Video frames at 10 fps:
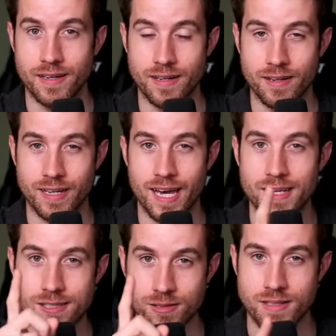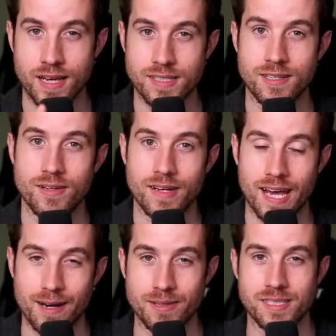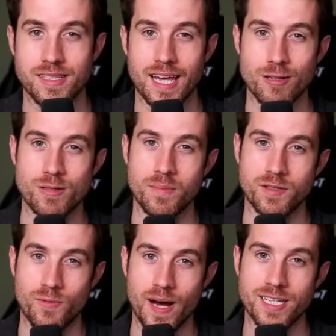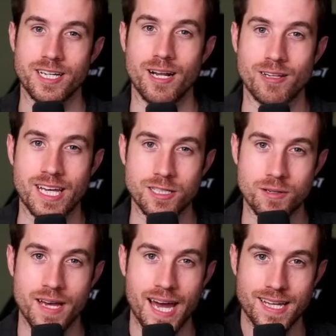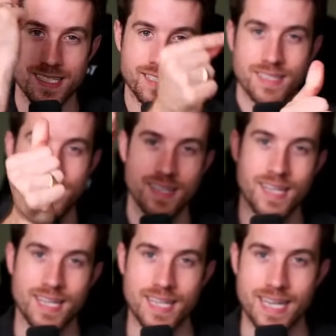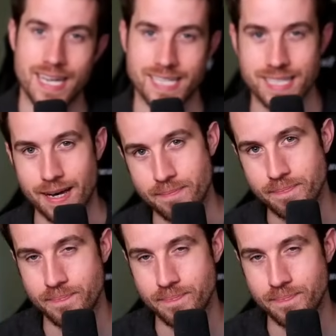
Okay, so stay tuned. Anyways, thank you so much for watching, and I'll catch you guys next time.